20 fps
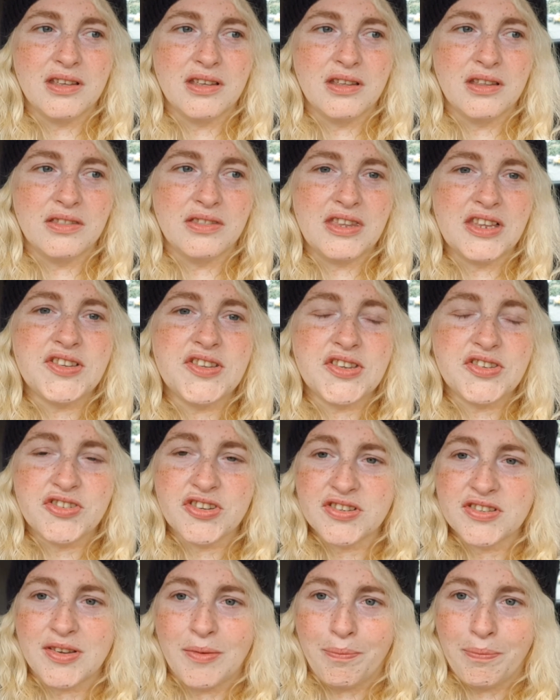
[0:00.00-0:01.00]
this is
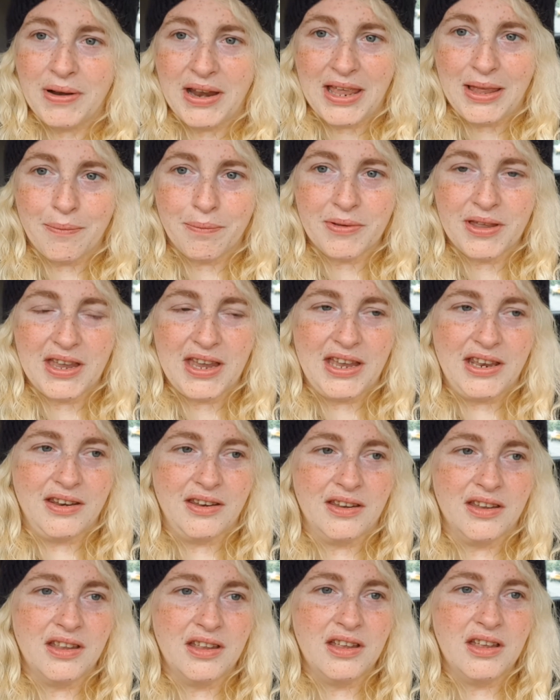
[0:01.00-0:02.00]
just a blip
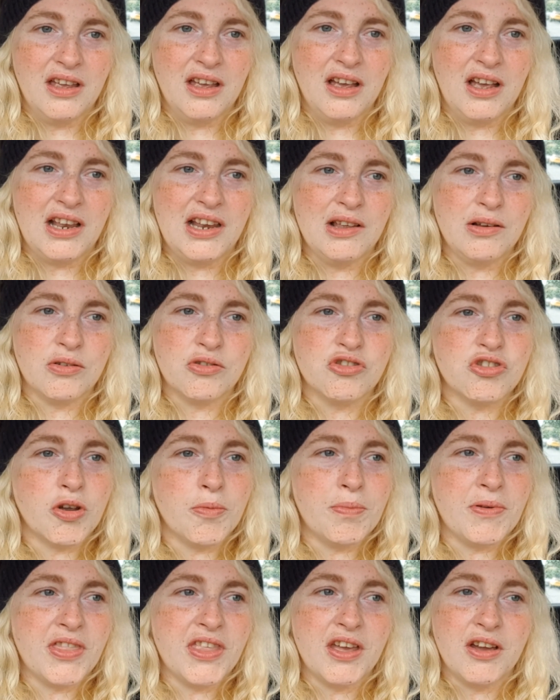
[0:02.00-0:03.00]
in a little
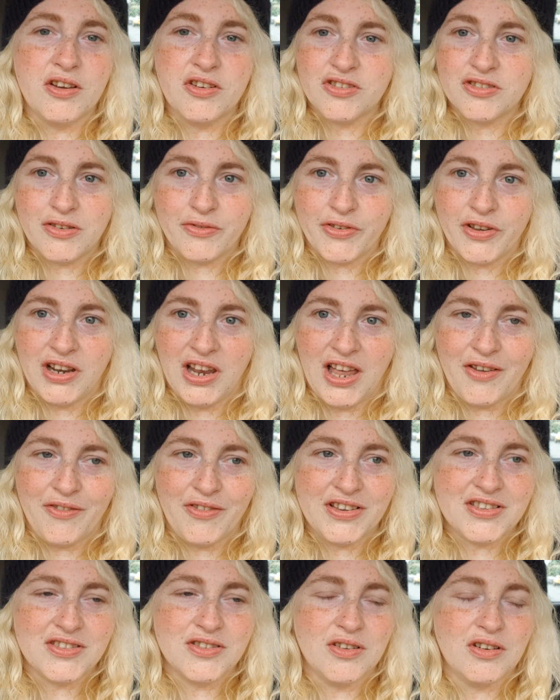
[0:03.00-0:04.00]
drop in the ocean of your life.
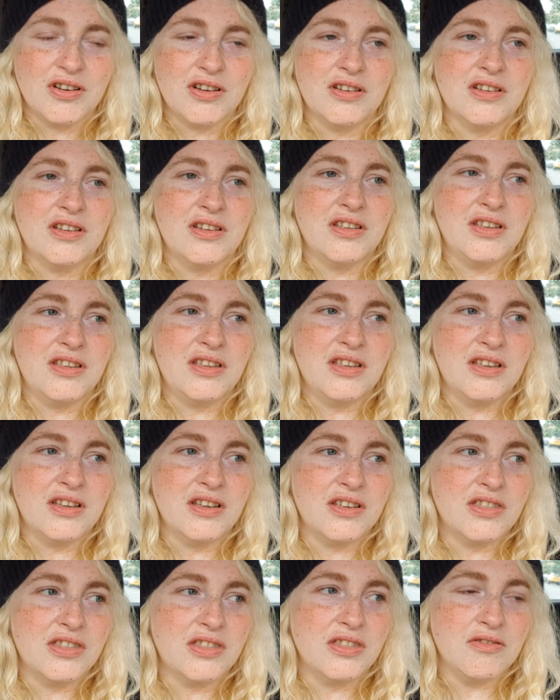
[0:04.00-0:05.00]
It's not
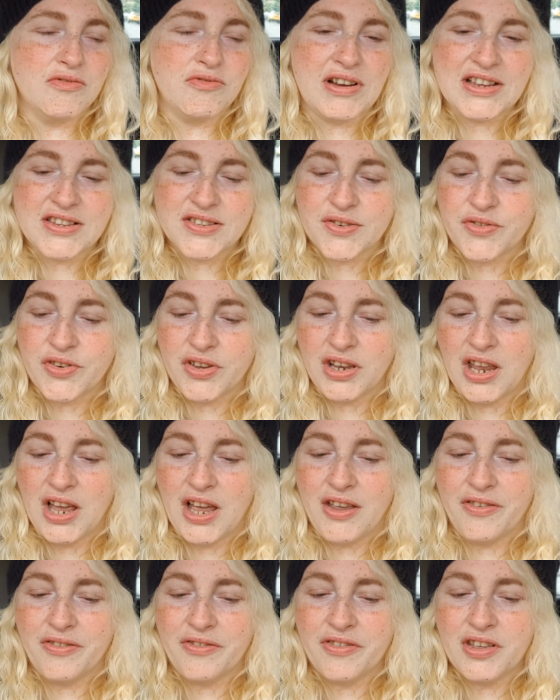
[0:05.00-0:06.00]
the rest of your
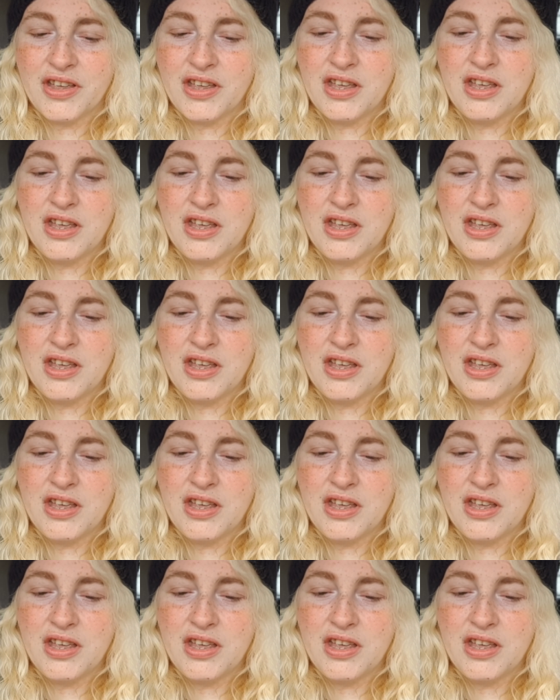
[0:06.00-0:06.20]
life.